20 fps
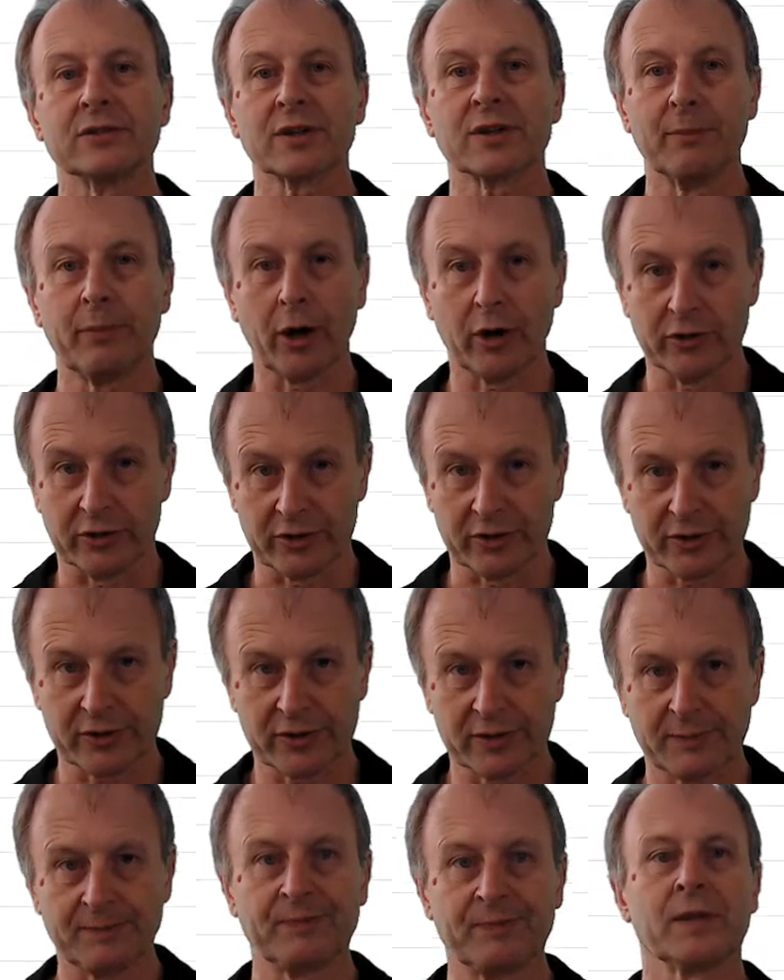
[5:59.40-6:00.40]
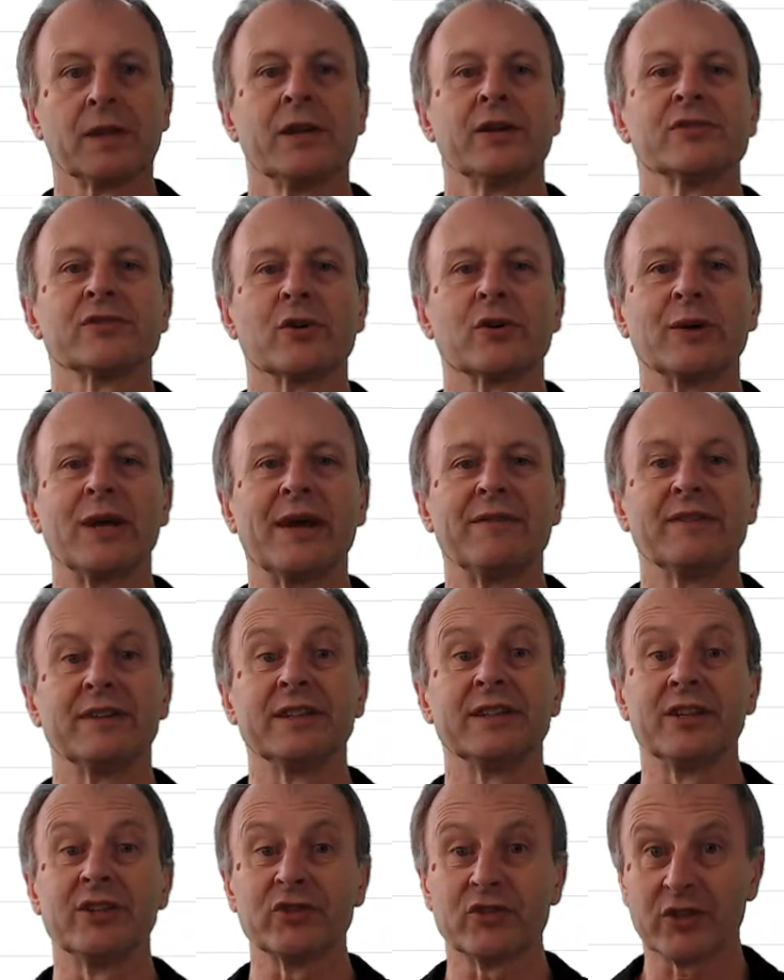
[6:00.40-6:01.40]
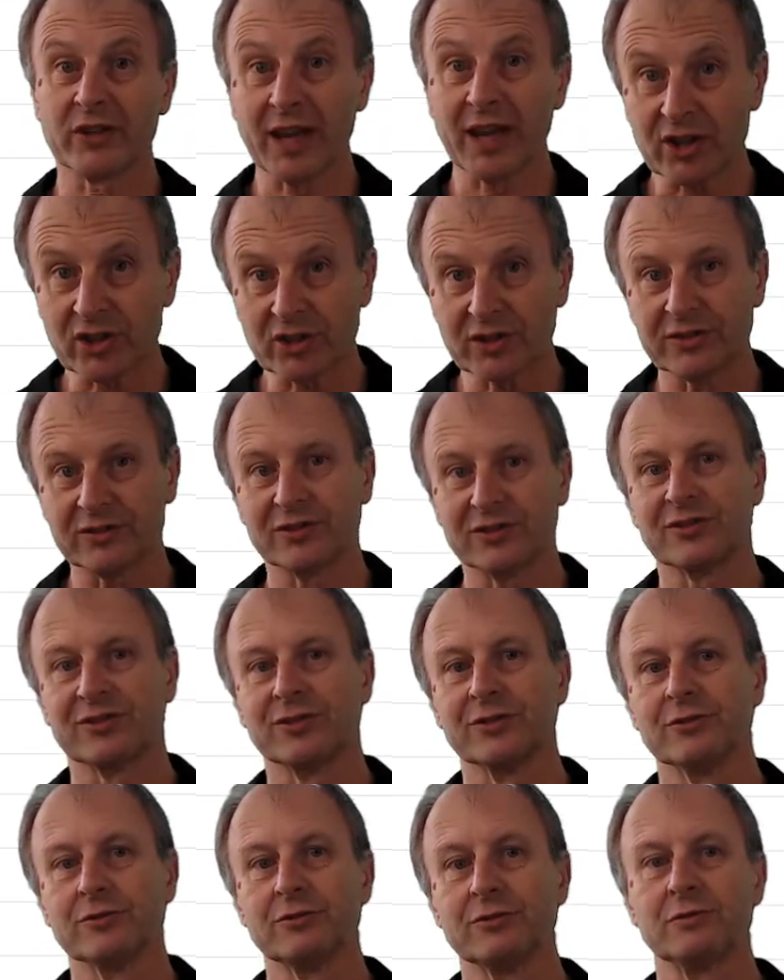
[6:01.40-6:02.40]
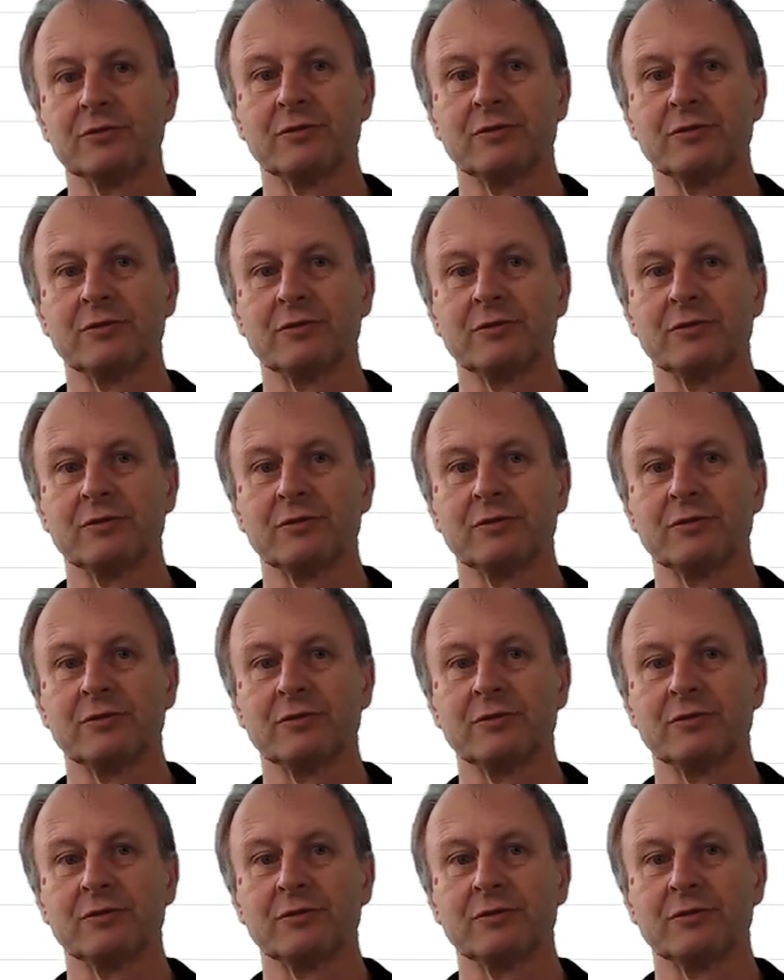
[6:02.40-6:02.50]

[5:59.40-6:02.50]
components. So we have an introduction to